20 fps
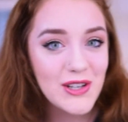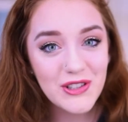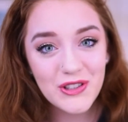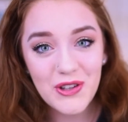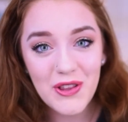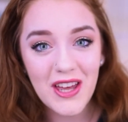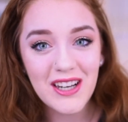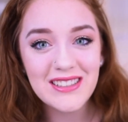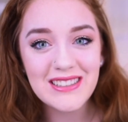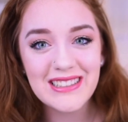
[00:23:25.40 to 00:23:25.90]

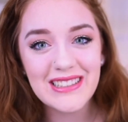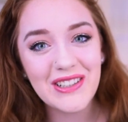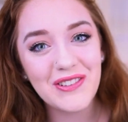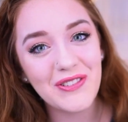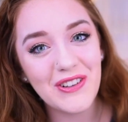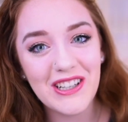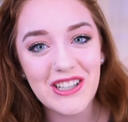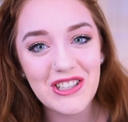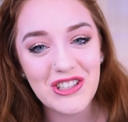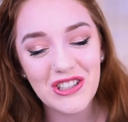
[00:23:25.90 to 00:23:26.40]
So that is the
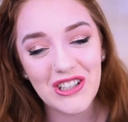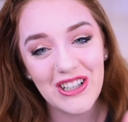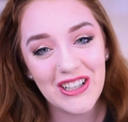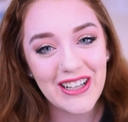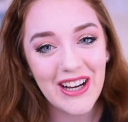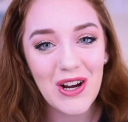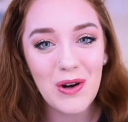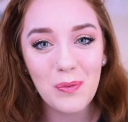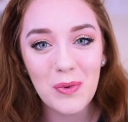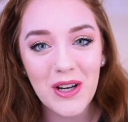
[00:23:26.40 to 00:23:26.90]
finished
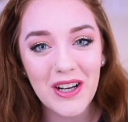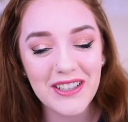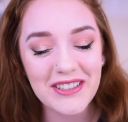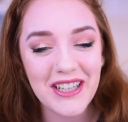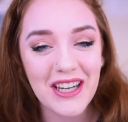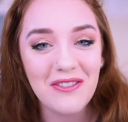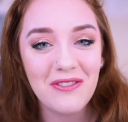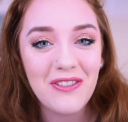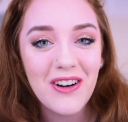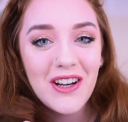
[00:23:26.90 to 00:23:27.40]
look. I hope you guys
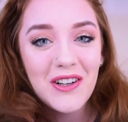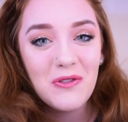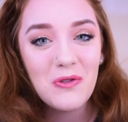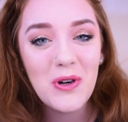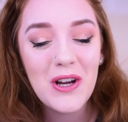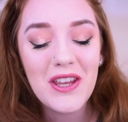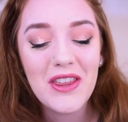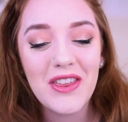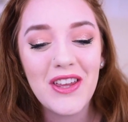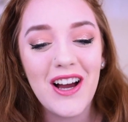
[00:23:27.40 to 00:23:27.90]
had fun
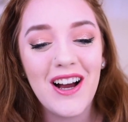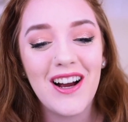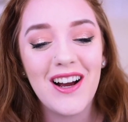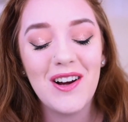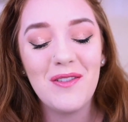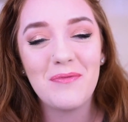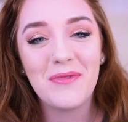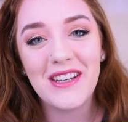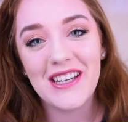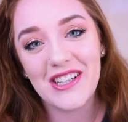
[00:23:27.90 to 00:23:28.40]
with
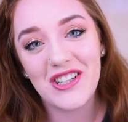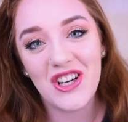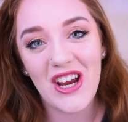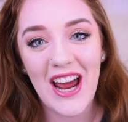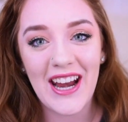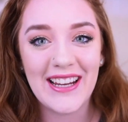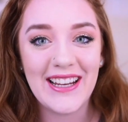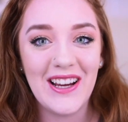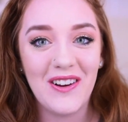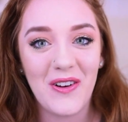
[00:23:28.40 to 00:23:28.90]
um, the
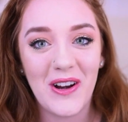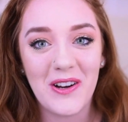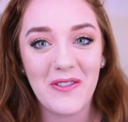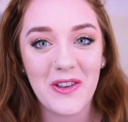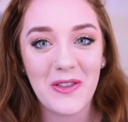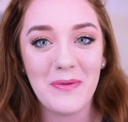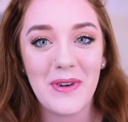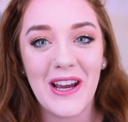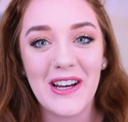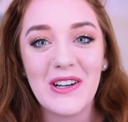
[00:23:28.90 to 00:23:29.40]
chatty get ready
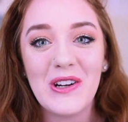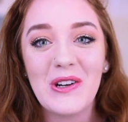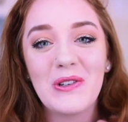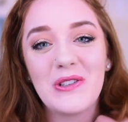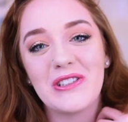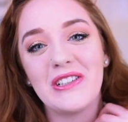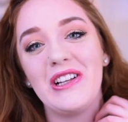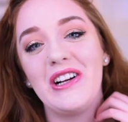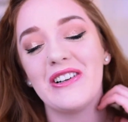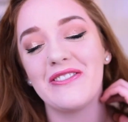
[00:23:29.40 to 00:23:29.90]
with me. I know it
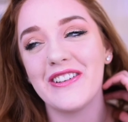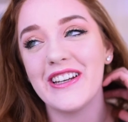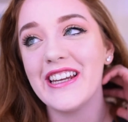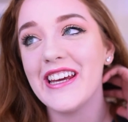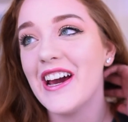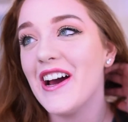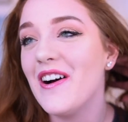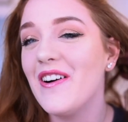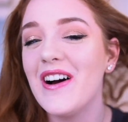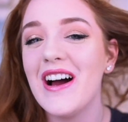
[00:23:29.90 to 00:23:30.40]
was a long
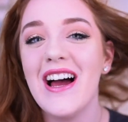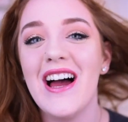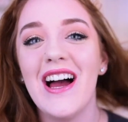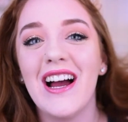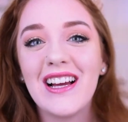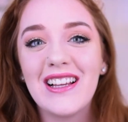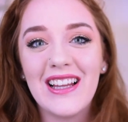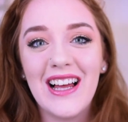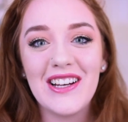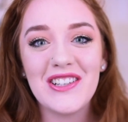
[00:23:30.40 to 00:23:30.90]
video.
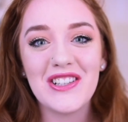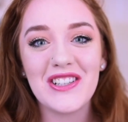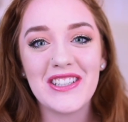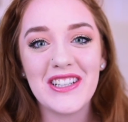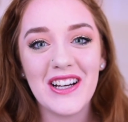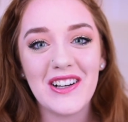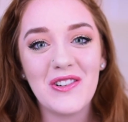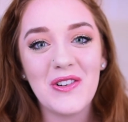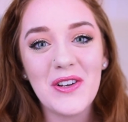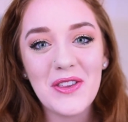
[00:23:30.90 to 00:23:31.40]
Glad you
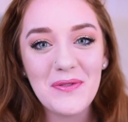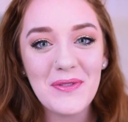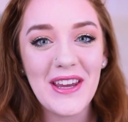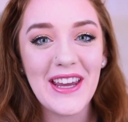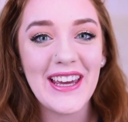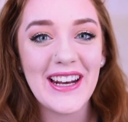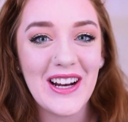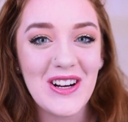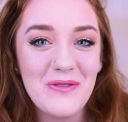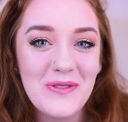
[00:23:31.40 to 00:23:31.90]
stuck with
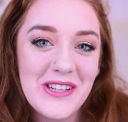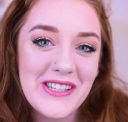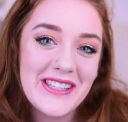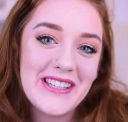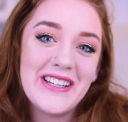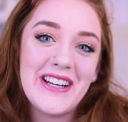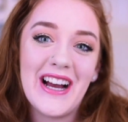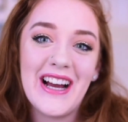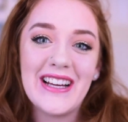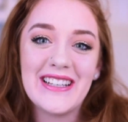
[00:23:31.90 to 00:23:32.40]
me and I hope to see
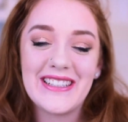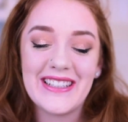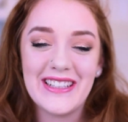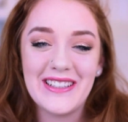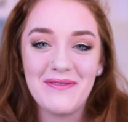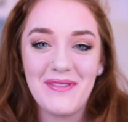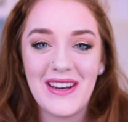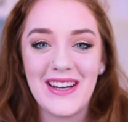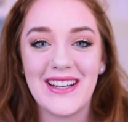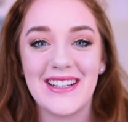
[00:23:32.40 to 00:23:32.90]
you guys
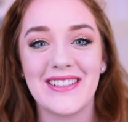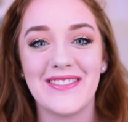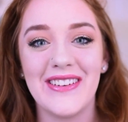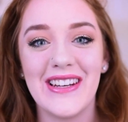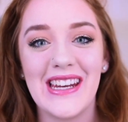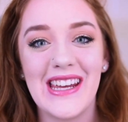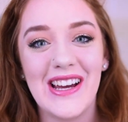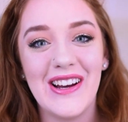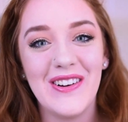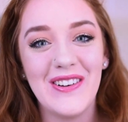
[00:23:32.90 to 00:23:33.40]
in my next
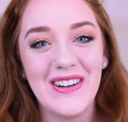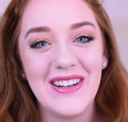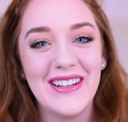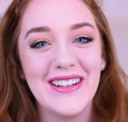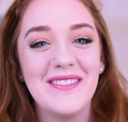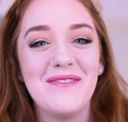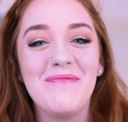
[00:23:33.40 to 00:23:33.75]
video.